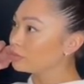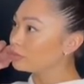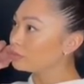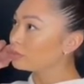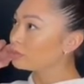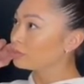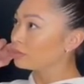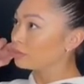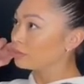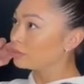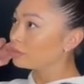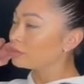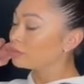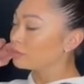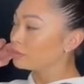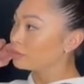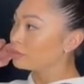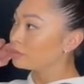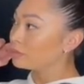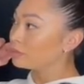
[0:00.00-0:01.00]

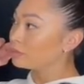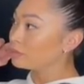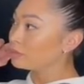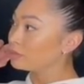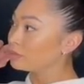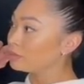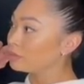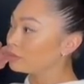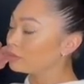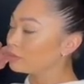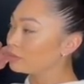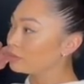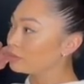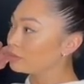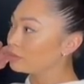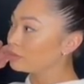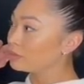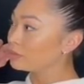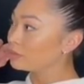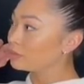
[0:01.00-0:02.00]

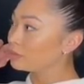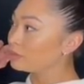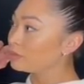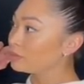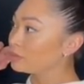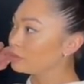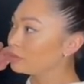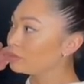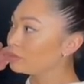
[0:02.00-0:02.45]
This person isn't speaking.